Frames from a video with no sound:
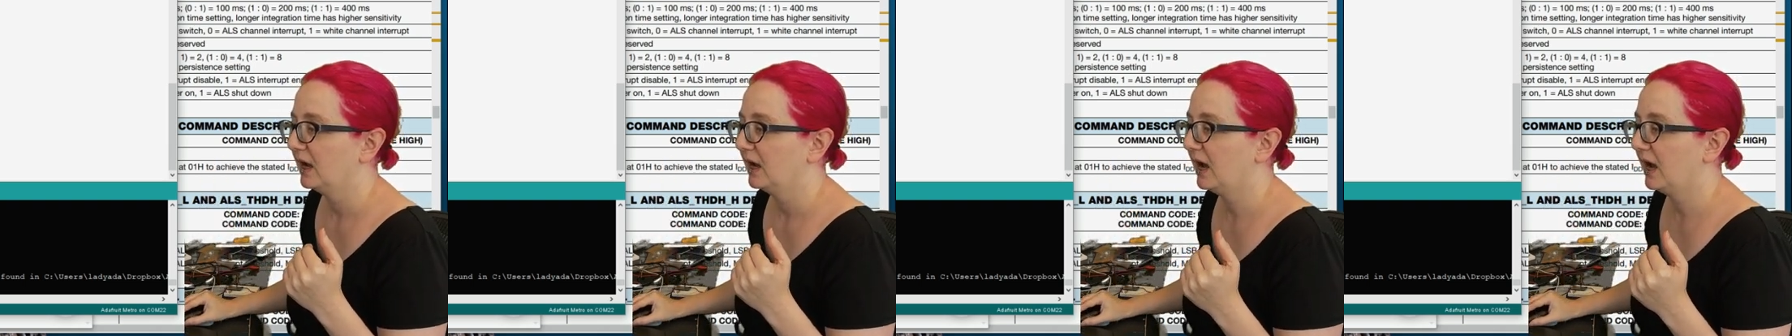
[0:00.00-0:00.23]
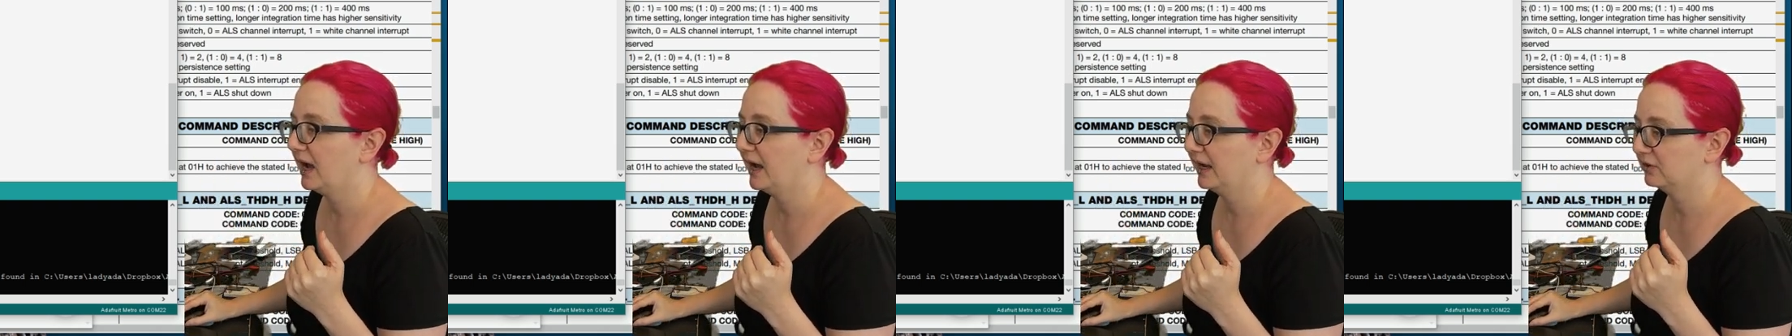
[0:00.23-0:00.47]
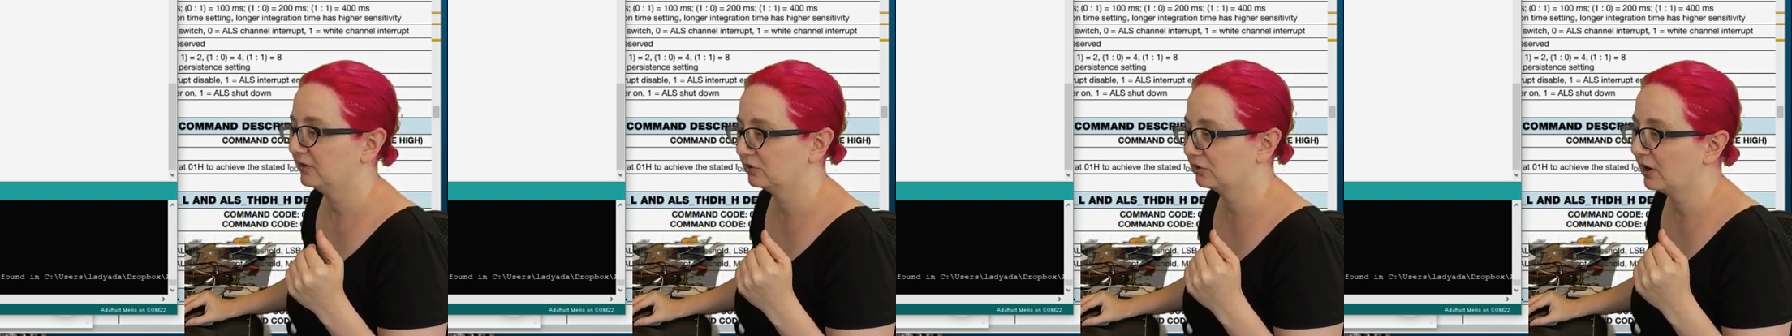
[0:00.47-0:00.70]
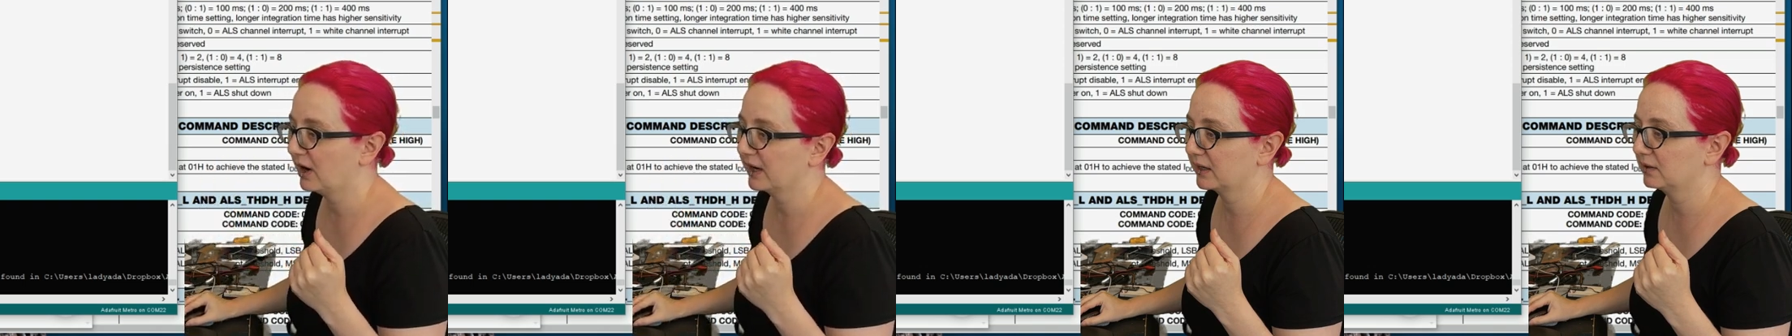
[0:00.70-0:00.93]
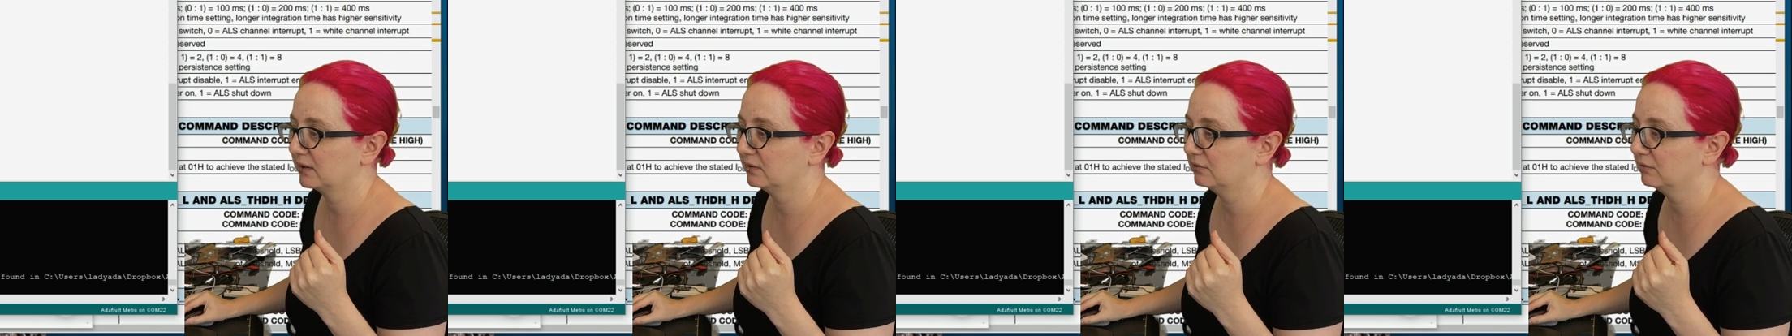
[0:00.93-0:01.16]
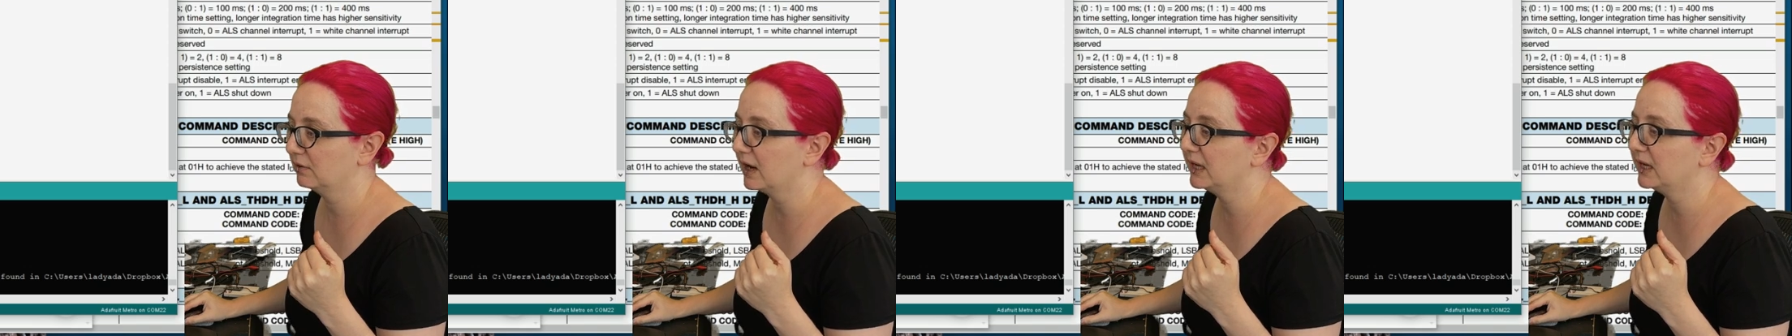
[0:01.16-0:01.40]
I try
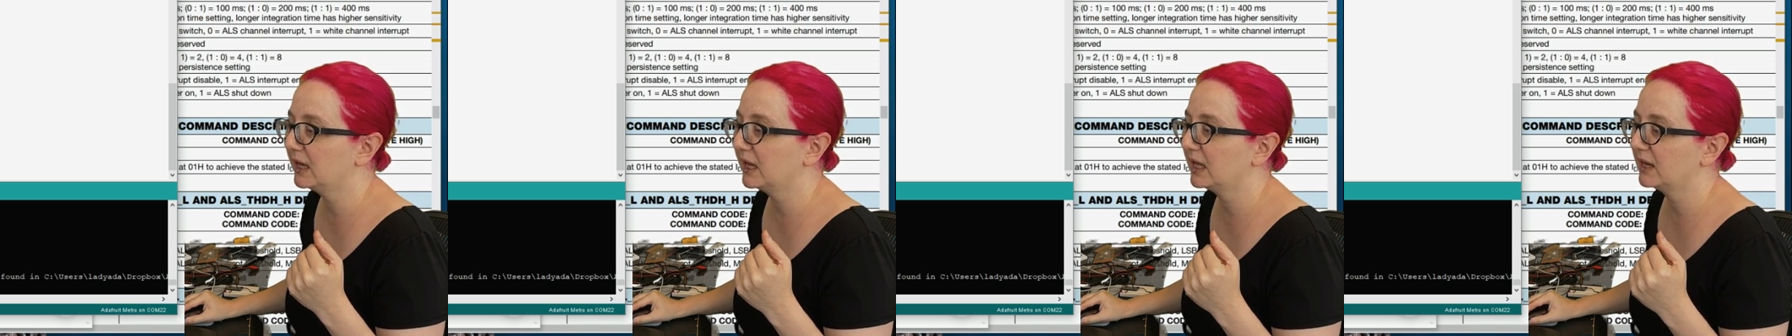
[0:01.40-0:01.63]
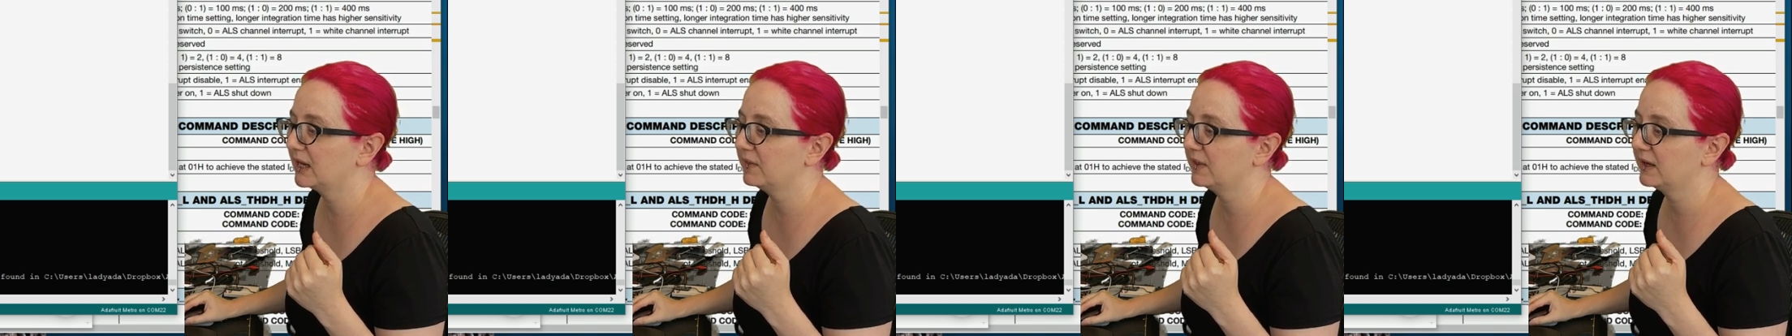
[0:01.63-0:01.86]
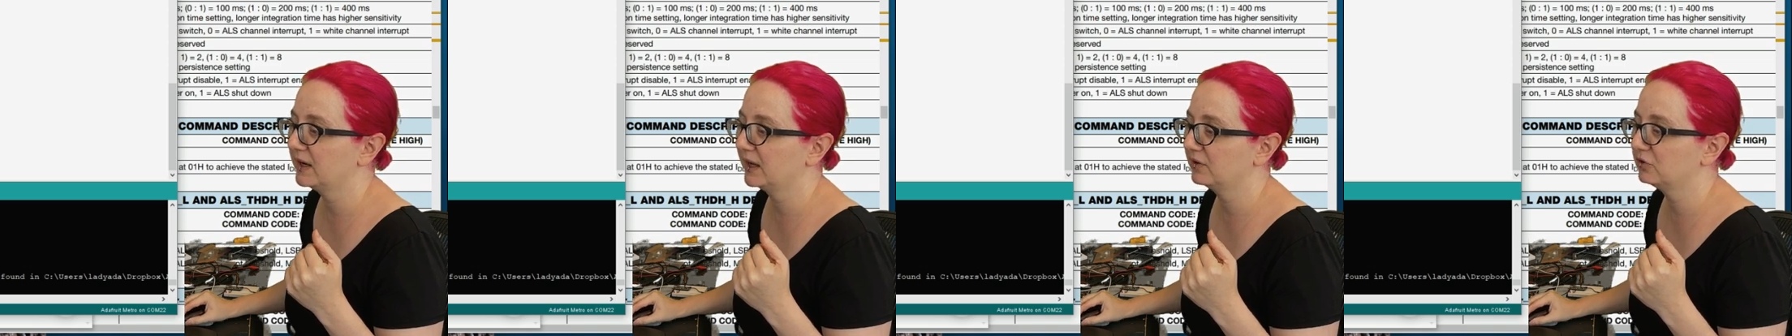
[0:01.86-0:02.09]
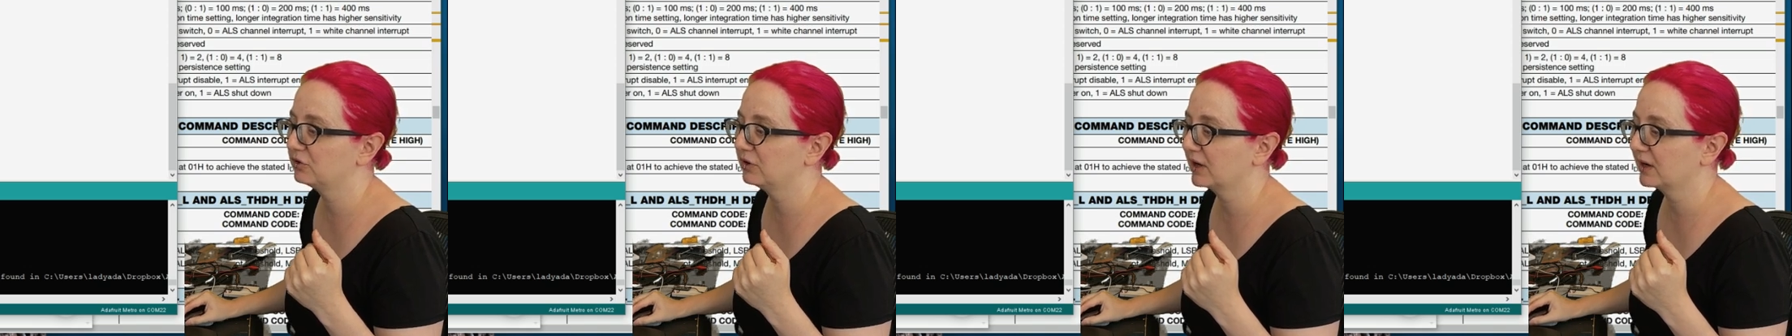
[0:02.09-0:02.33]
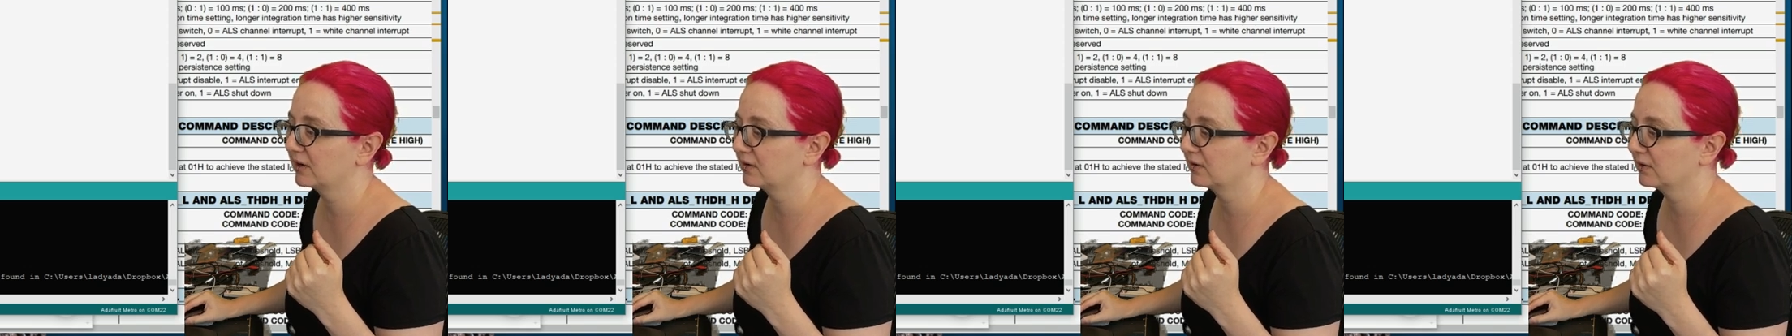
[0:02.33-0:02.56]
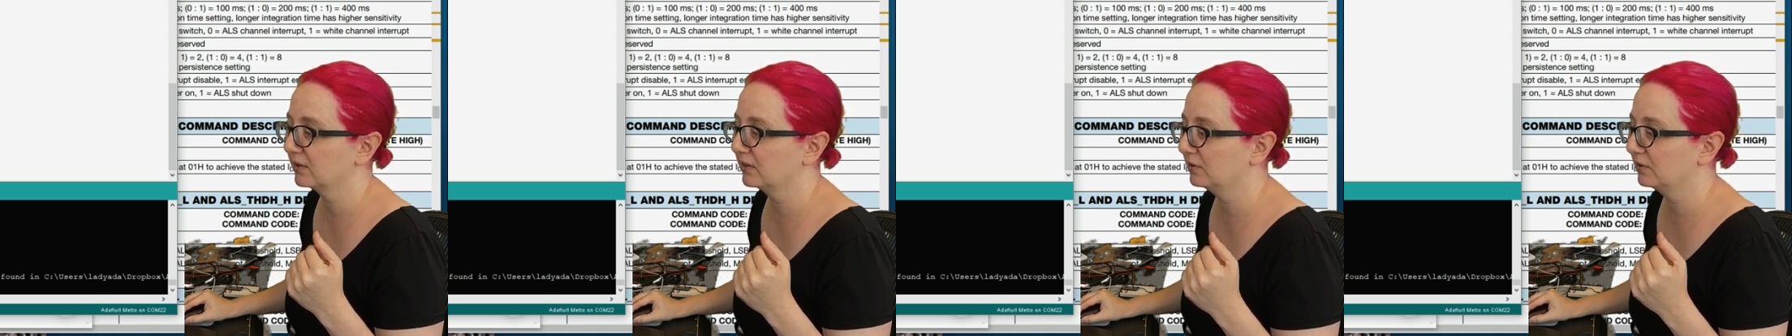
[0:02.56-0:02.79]
running it and then I check
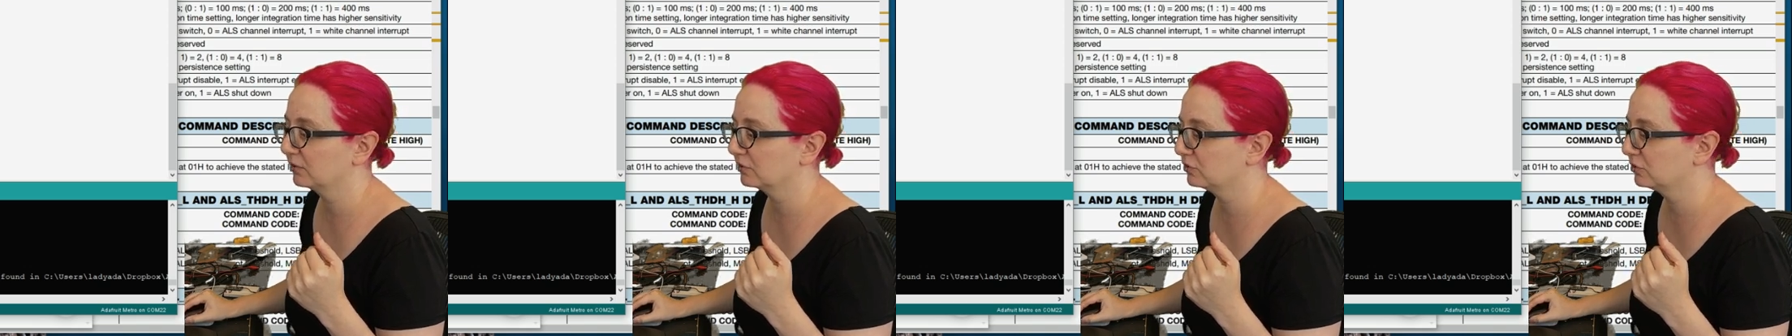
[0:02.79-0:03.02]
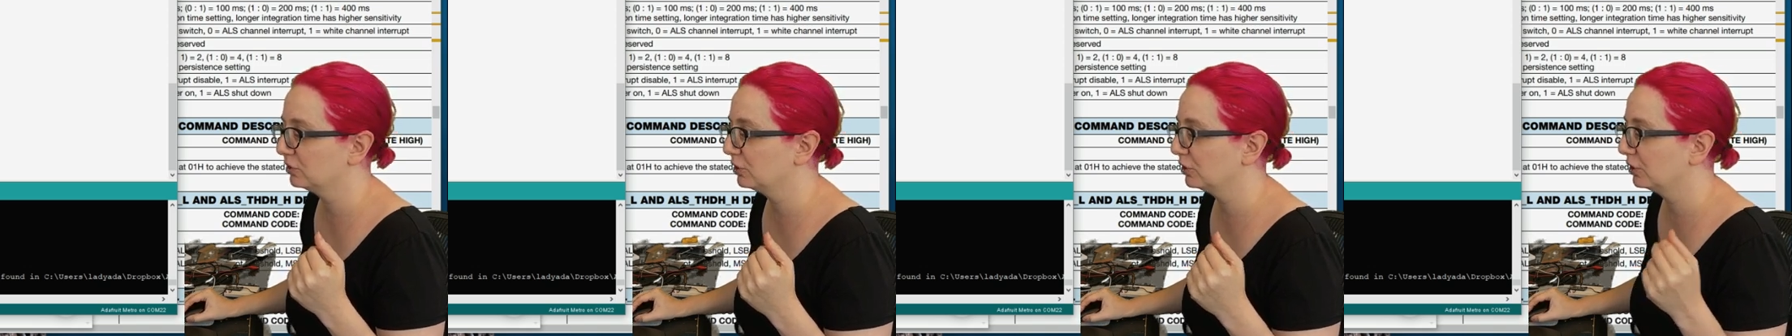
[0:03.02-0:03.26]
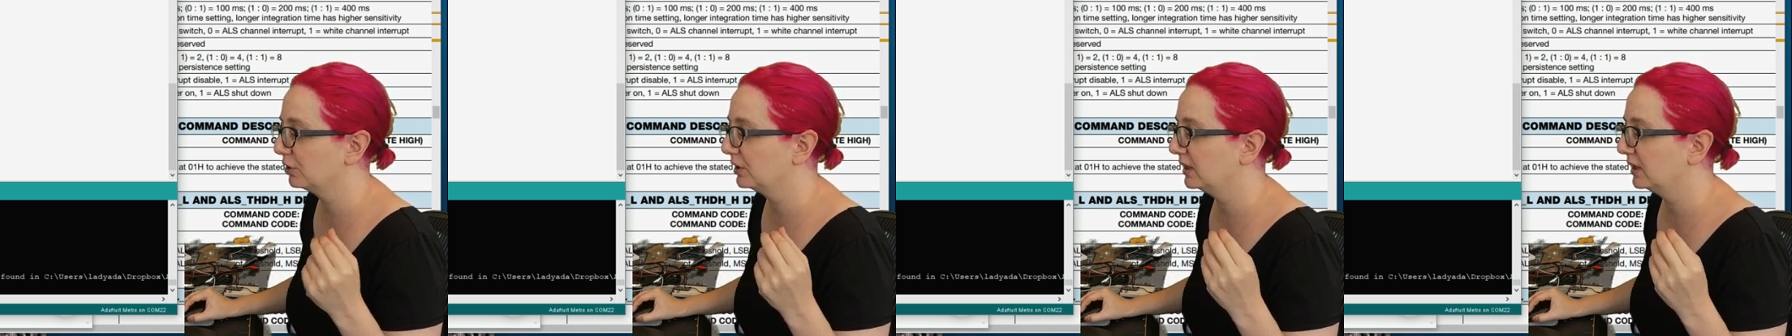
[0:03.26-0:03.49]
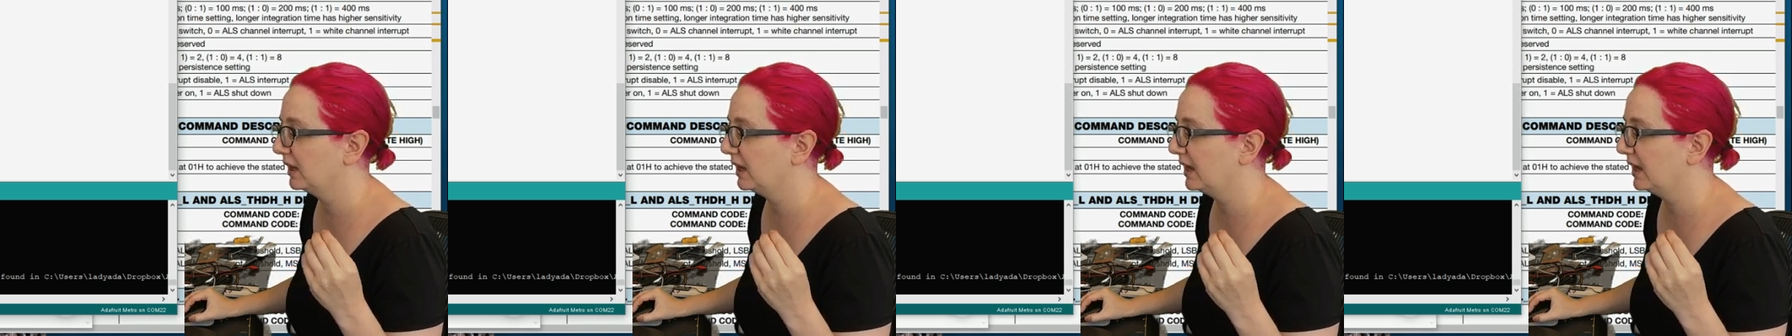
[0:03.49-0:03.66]
the return.